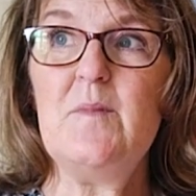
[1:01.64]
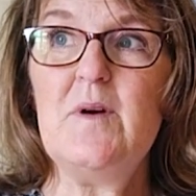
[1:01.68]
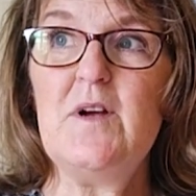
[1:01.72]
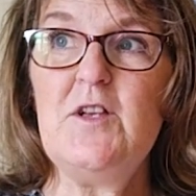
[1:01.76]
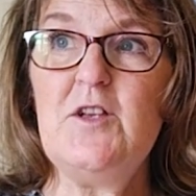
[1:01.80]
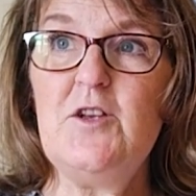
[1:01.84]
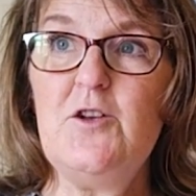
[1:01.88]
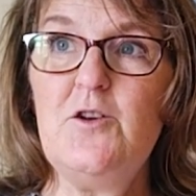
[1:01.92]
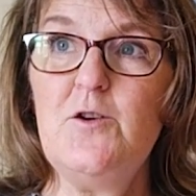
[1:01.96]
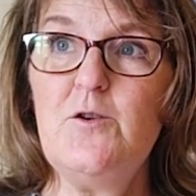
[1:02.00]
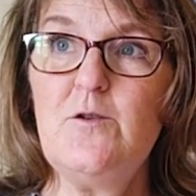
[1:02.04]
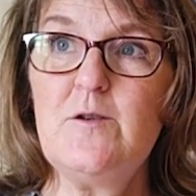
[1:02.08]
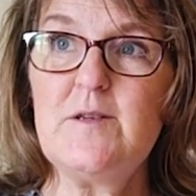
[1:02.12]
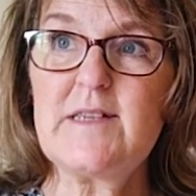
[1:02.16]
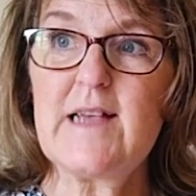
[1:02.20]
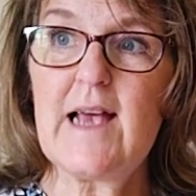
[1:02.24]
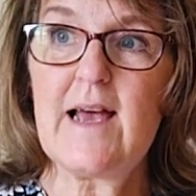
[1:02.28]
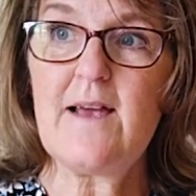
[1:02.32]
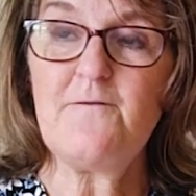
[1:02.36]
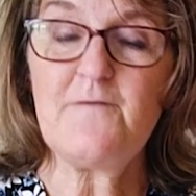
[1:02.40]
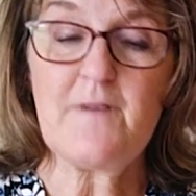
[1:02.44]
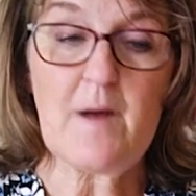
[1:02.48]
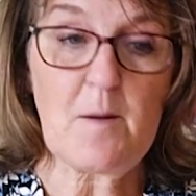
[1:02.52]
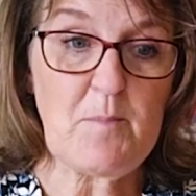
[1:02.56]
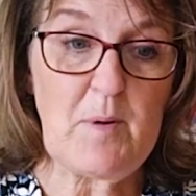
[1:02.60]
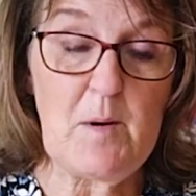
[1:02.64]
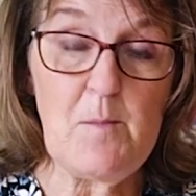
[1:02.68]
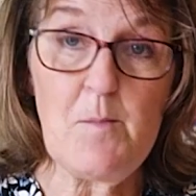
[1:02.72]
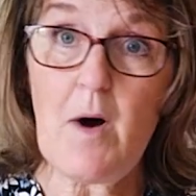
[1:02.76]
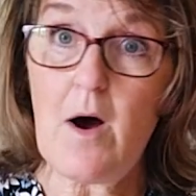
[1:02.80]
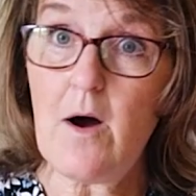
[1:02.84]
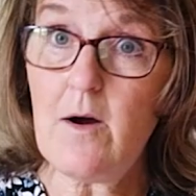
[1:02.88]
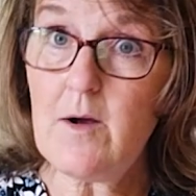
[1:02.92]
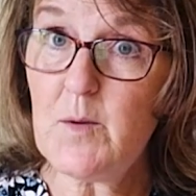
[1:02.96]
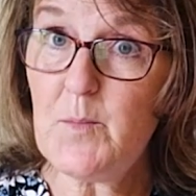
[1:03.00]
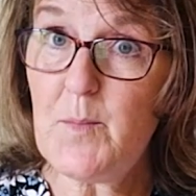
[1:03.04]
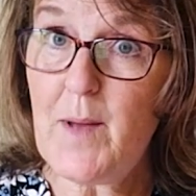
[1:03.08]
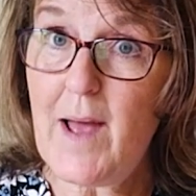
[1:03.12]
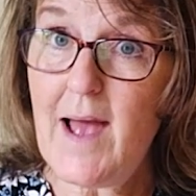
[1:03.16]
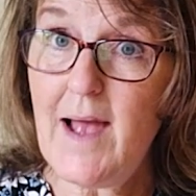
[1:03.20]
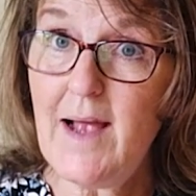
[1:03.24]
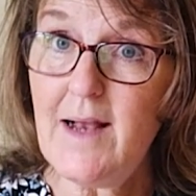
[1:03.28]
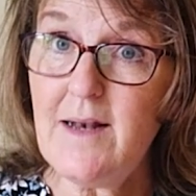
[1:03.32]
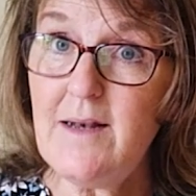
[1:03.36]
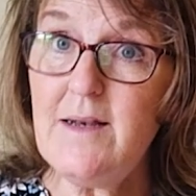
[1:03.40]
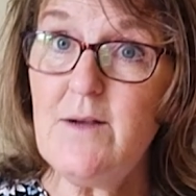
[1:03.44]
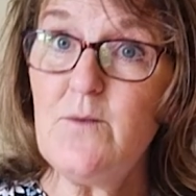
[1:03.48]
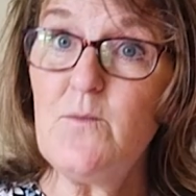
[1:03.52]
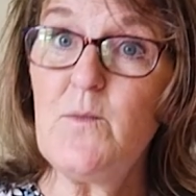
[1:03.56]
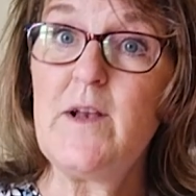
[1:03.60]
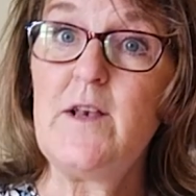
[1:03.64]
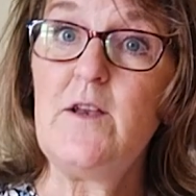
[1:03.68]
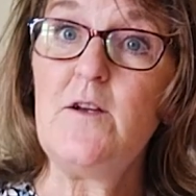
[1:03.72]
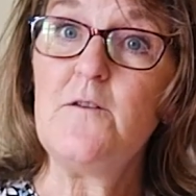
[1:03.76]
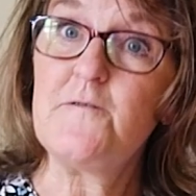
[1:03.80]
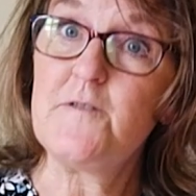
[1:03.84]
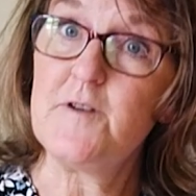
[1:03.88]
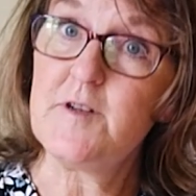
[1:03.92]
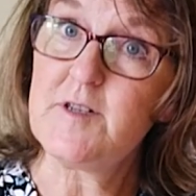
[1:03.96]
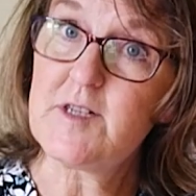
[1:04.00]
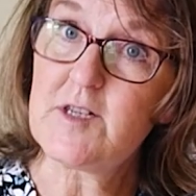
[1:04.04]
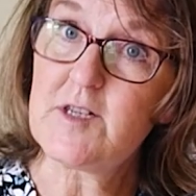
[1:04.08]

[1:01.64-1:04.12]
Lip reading: Use a fabric marker pen when you're first